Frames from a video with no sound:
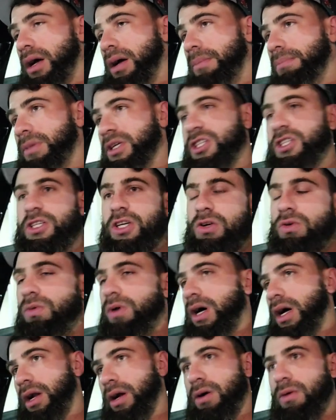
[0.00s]
Mystic
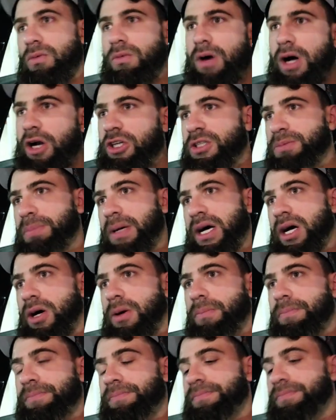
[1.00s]
Water
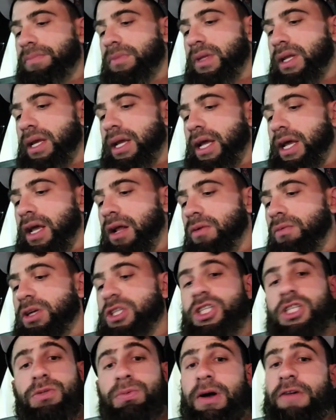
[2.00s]
Spout, and we
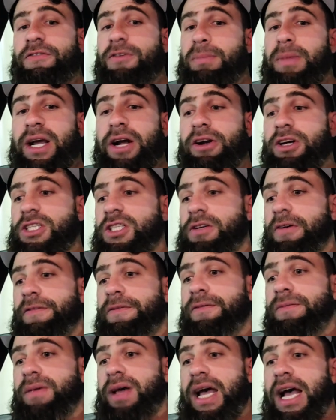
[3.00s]
just won from there. It was
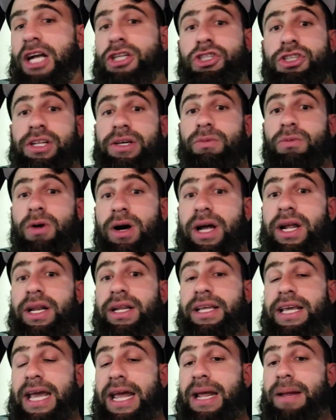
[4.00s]
actually
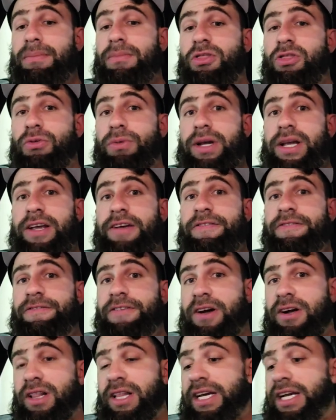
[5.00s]
won game 3
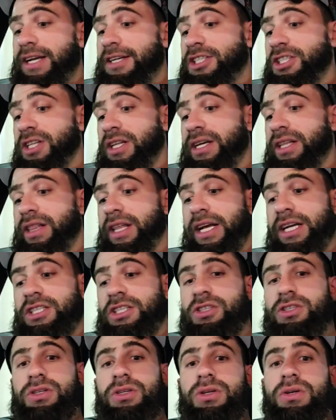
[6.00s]
fairly easily
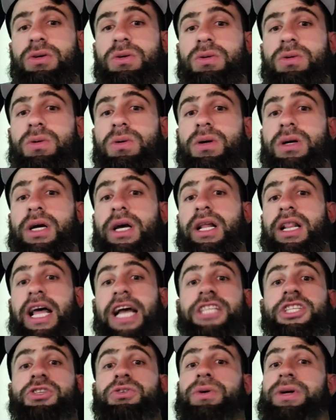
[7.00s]
thanks to
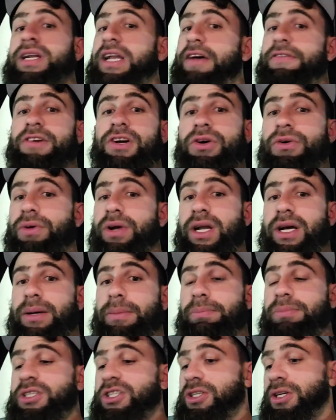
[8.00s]
Light Screen never going up.
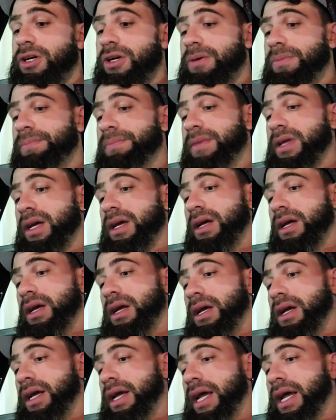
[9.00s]
So,
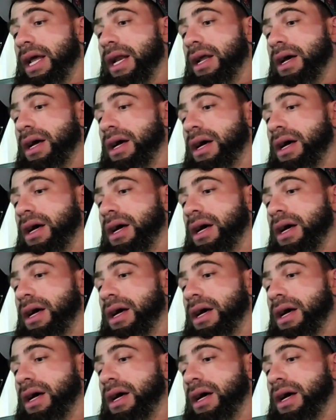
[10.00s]
and